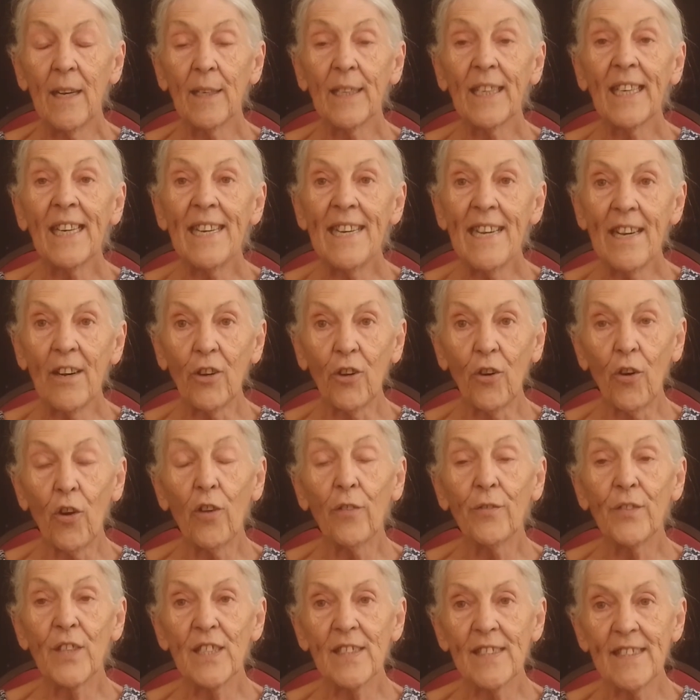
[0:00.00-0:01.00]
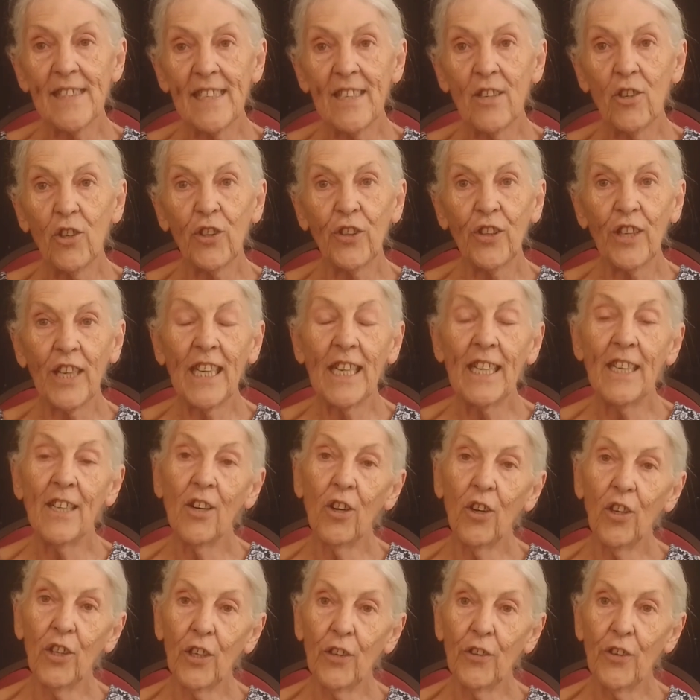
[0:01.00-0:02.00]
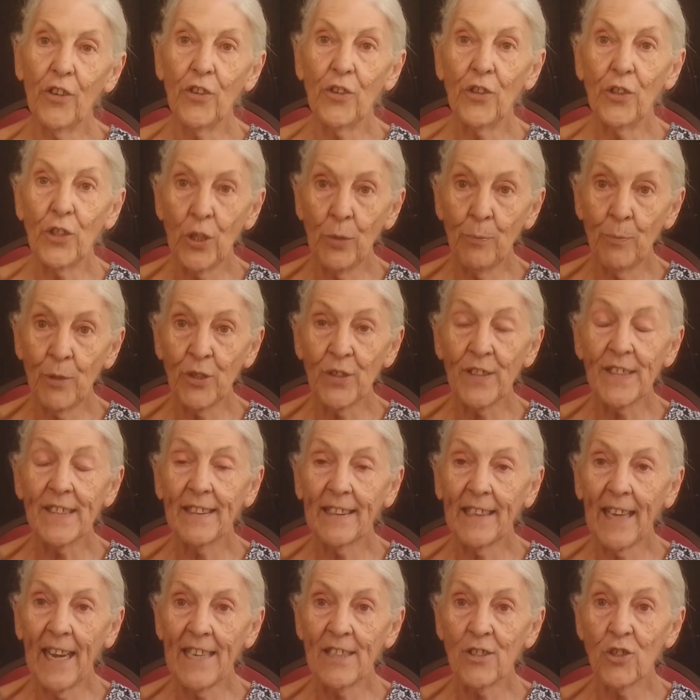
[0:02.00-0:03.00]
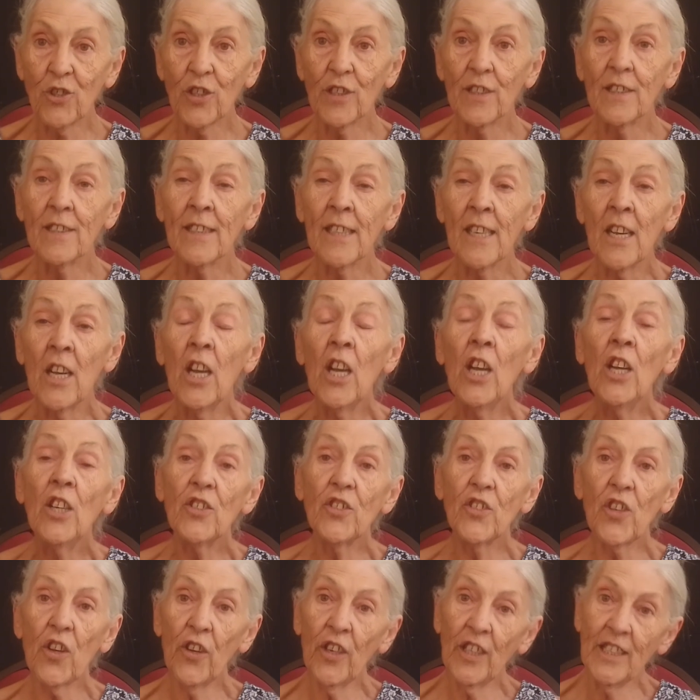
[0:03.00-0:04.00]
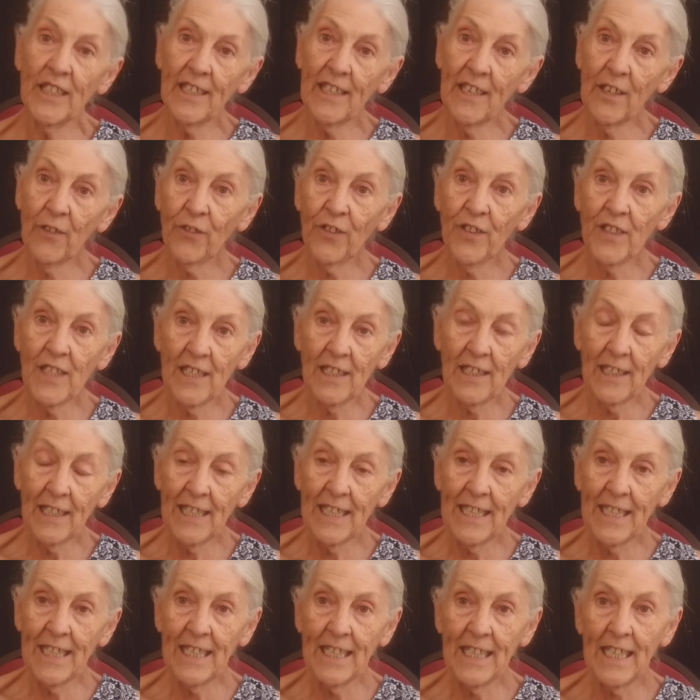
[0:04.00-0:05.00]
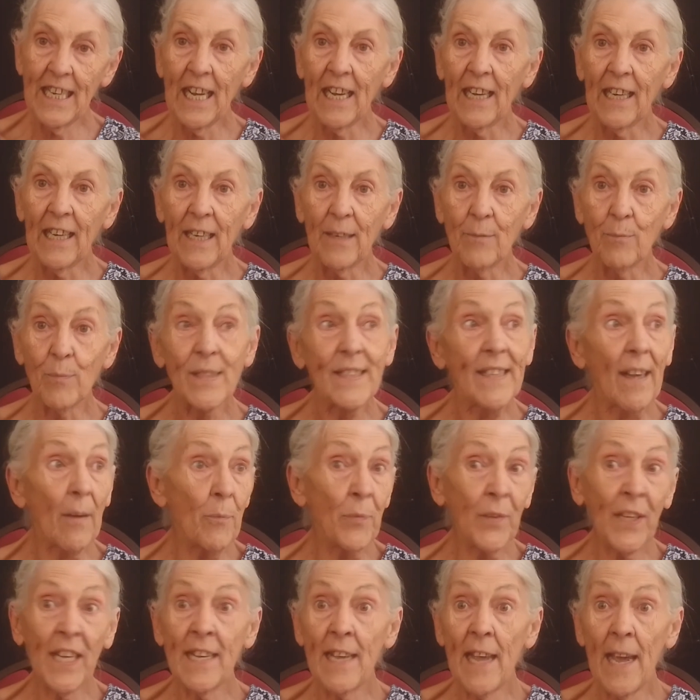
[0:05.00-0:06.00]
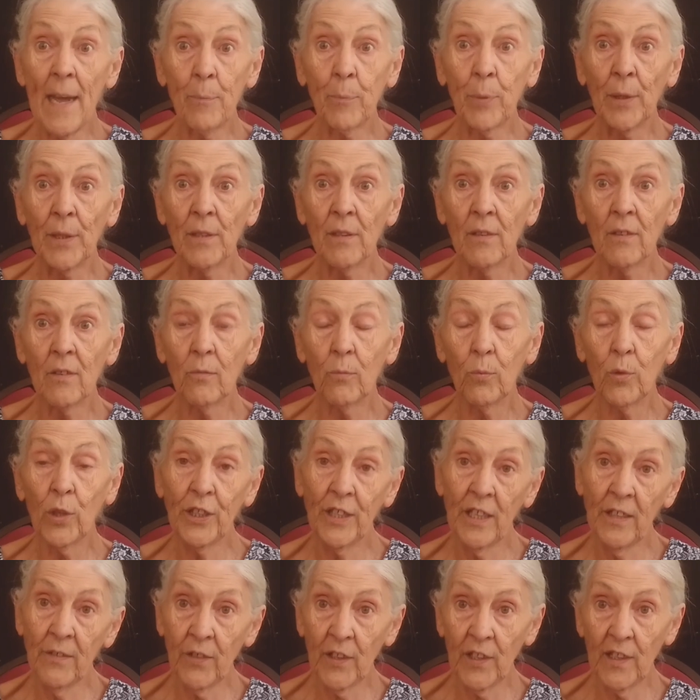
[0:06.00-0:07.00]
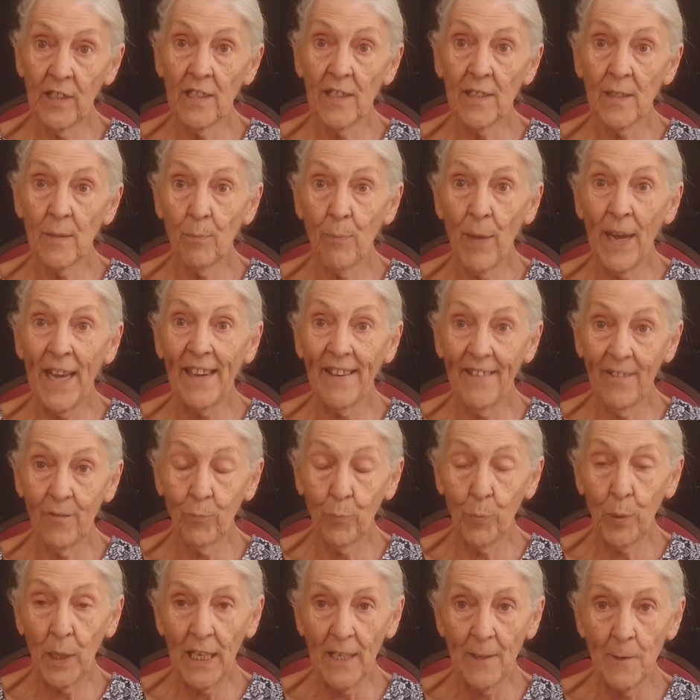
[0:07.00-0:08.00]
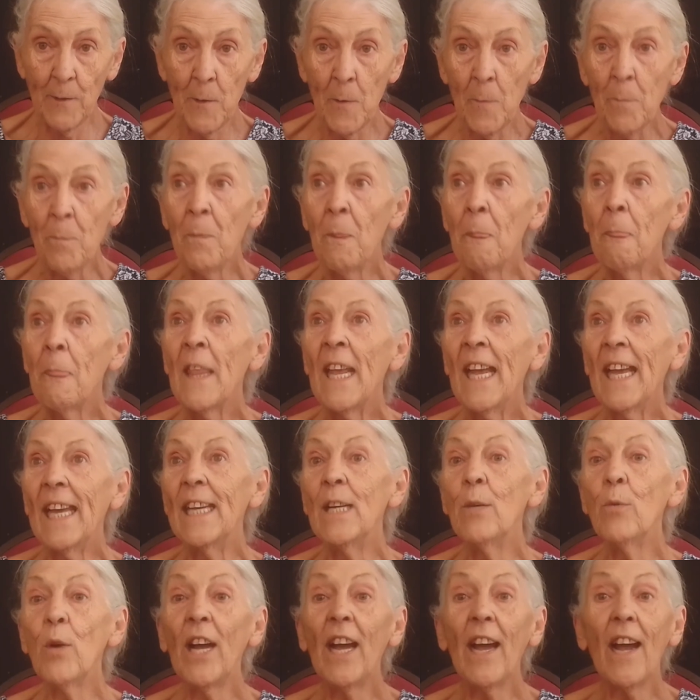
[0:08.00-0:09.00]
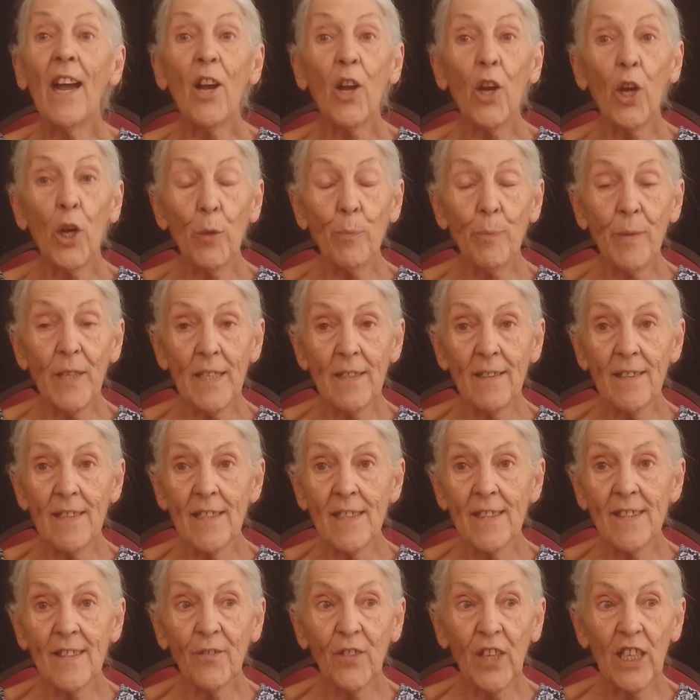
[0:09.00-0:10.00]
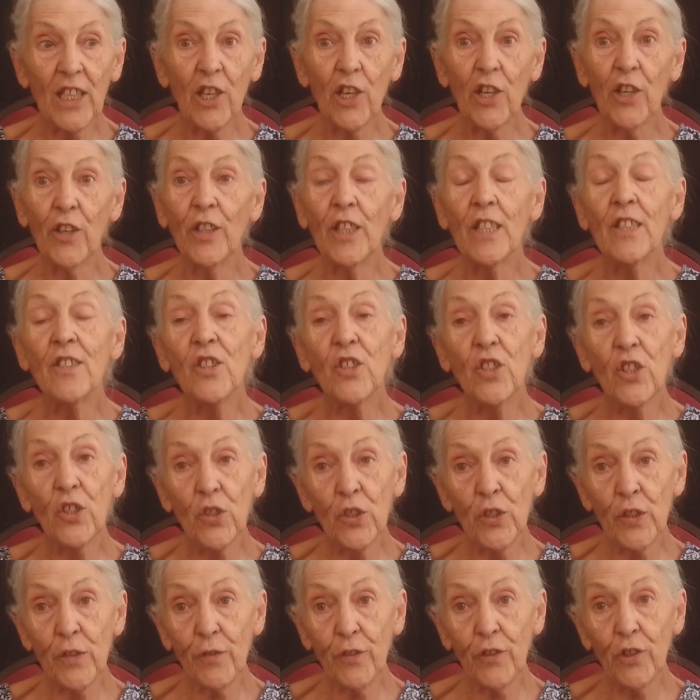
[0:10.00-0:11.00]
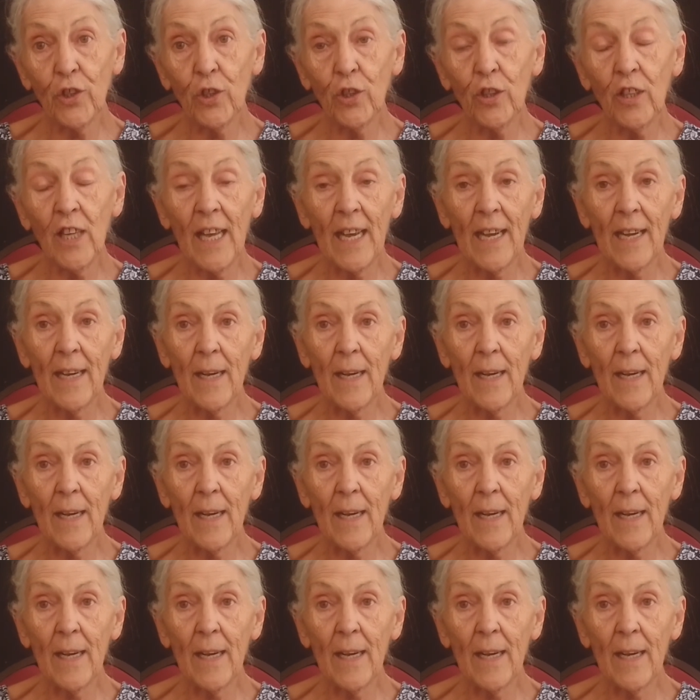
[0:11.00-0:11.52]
clear of the CRE on numerous occasions. So definitely something happened, whatever this may have been. Anyway, I hope that this video is useful